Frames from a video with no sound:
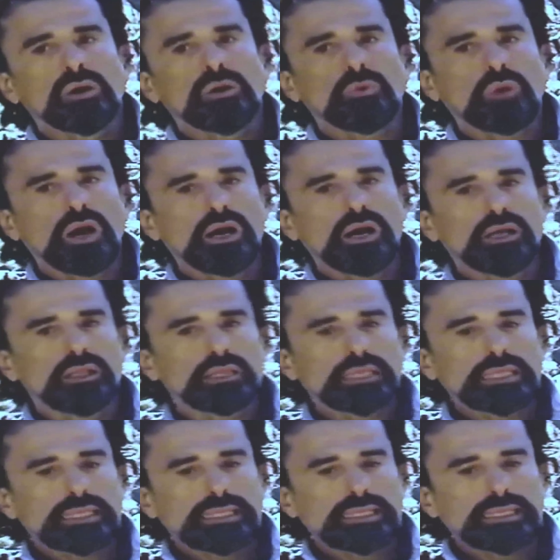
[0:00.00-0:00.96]

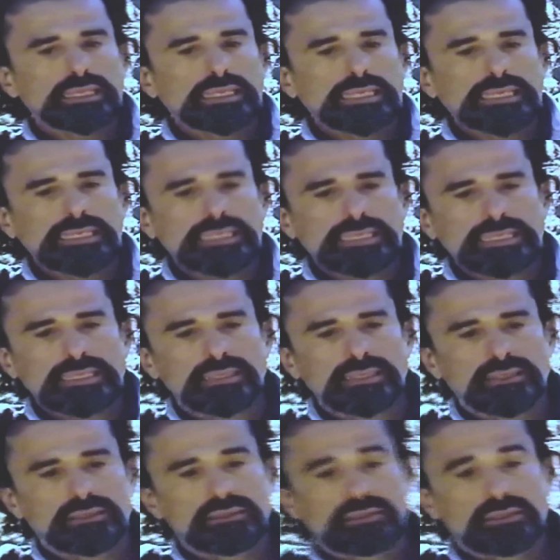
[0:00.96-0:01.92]
While
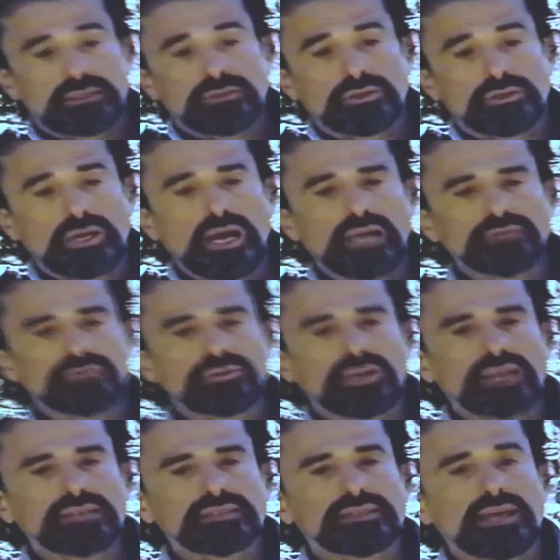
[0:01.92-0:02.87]
uh, to
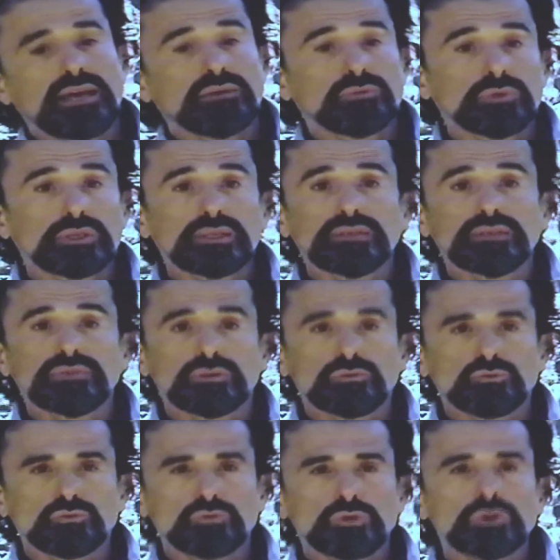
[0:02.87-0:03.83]
contrast that with even
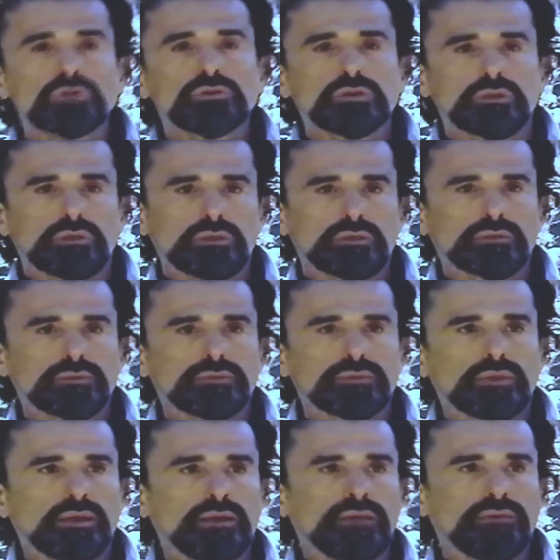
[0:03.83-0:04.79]
rural
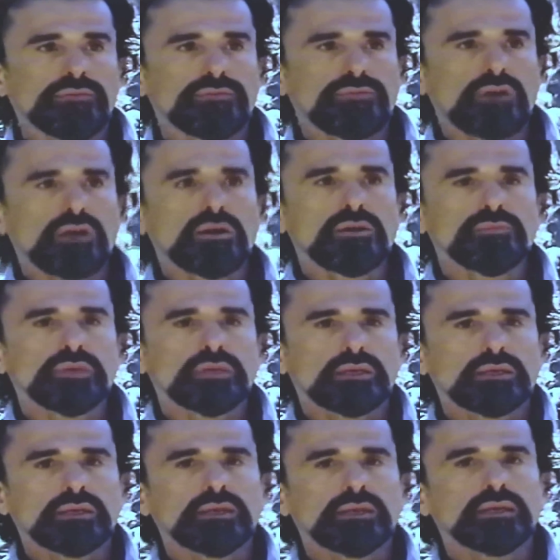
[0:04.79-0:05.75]
uh,
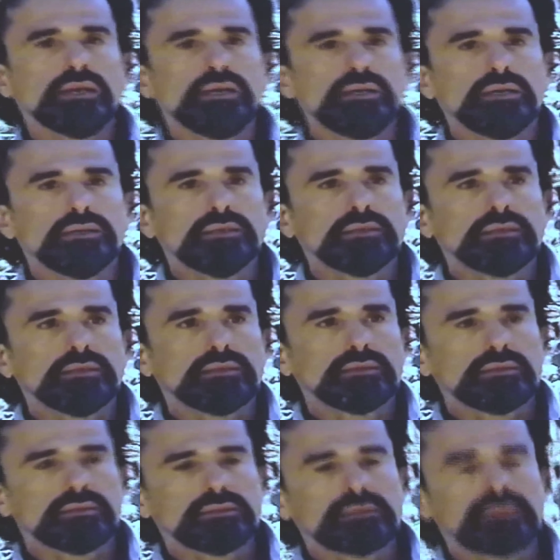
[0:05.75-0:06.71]
farming uh,
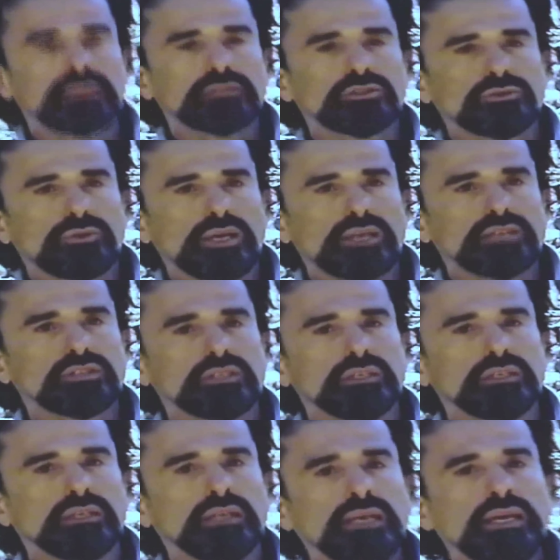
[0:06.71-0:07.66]

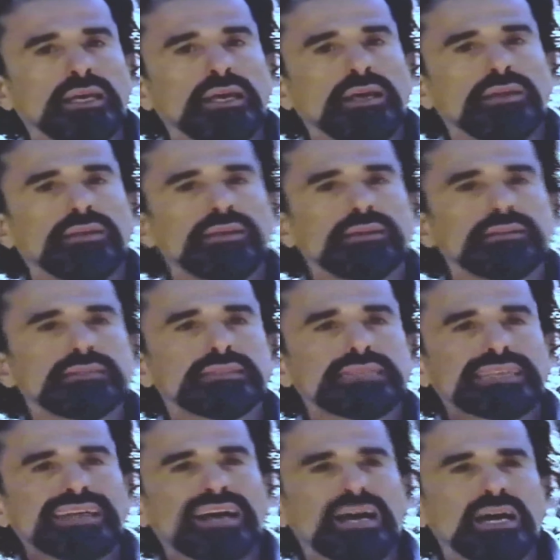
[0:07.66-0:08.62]
situation,
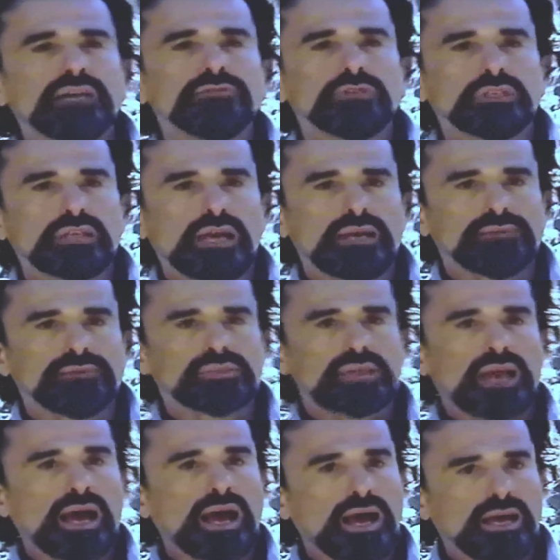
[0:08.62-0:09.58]
it's a hundred times
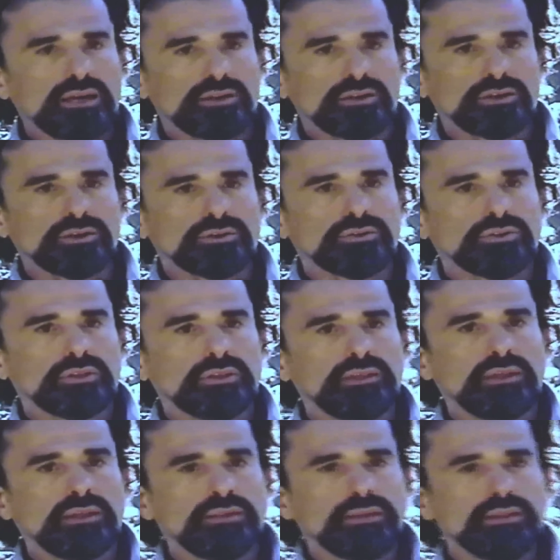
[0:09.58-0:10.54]
higher
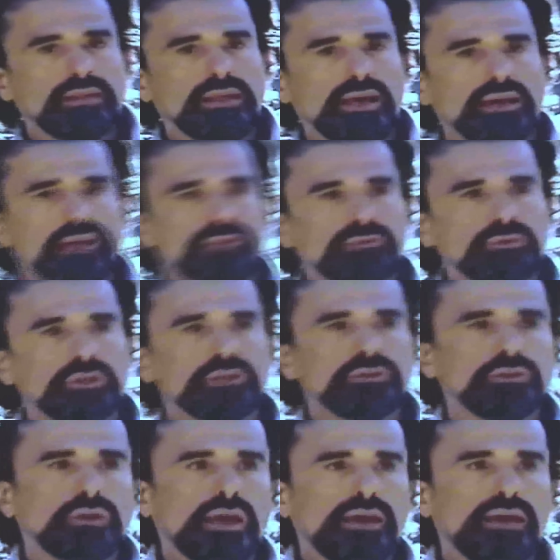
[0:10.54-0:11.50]
than, than that, where
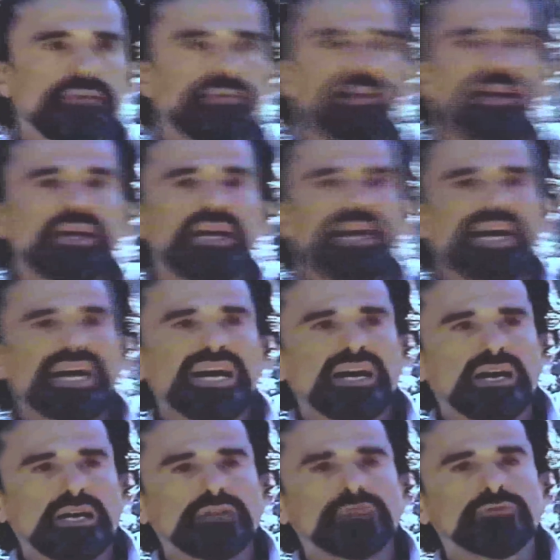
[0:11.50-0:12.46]
you have a
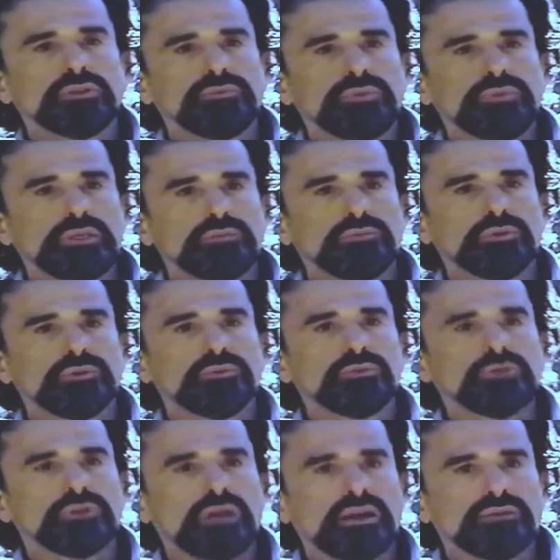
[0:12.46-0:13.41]
hundred people
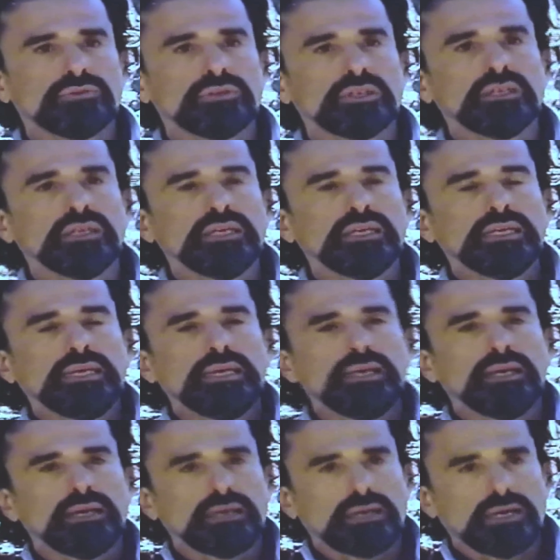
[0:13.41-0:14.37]
per every
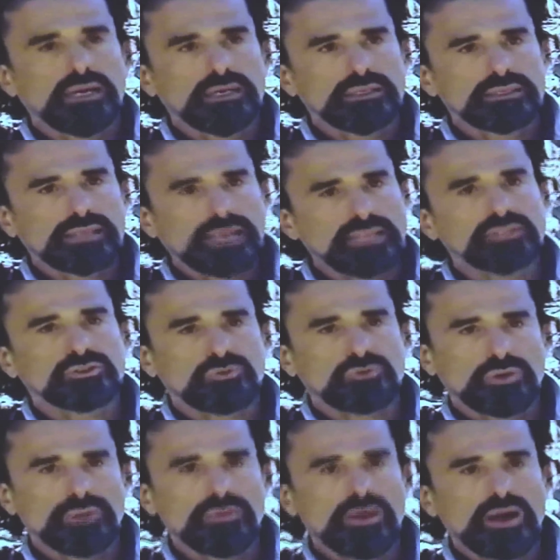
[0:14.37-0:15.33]
uh, 10 square